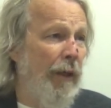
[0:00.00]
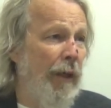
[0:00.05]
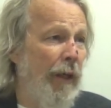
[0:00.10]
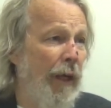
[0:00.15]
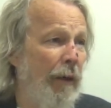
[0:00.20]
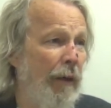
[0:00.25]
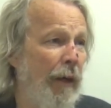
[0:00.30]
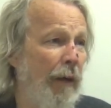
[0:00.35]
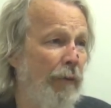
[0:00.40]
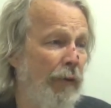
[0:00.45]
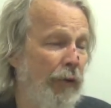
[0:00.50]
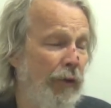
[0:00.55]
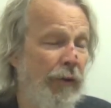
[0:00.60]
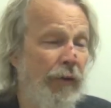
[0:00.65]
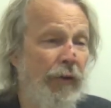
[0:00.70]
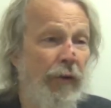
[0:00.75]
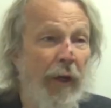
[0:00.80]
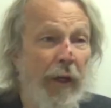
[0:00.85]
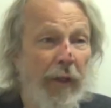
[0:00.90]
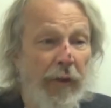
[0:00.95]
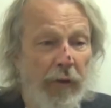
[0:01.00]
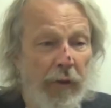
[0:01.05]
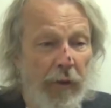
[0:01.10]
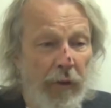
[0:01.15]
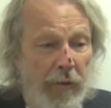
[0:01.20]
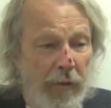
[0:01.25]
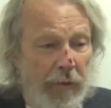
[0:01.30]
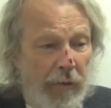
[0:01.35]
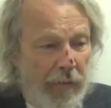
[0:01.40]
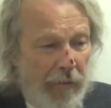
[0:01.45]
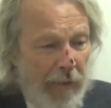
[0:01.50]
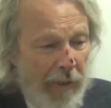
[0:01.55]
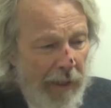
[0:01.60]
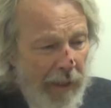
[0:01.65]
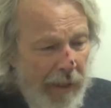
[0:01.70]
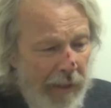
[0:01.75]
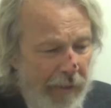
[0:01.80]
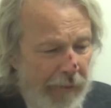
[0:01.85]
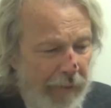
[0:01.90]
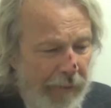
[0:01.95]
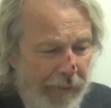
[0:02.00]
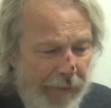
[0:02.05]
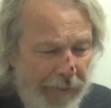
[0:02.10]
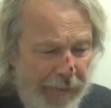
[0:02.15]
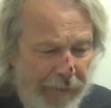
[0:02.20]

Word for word: I, I was so I turned around